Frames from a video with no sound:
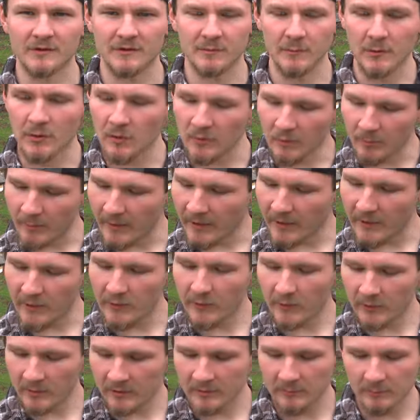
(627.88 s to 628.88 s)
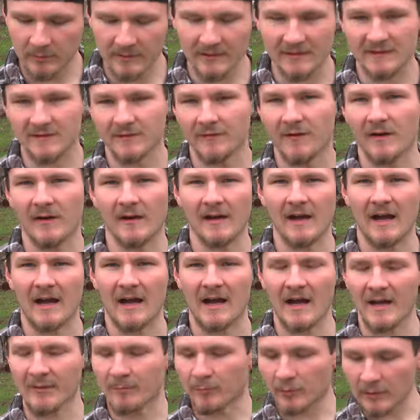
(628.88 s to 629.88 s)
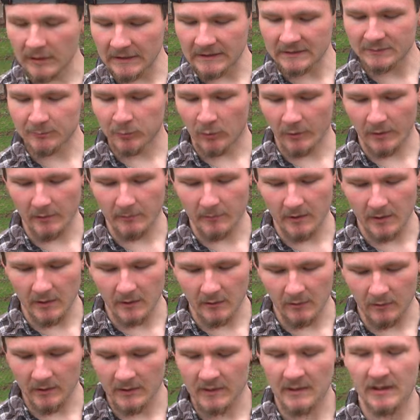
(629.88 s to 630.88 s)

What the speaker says: smooth bow, but it's a very high price point bow,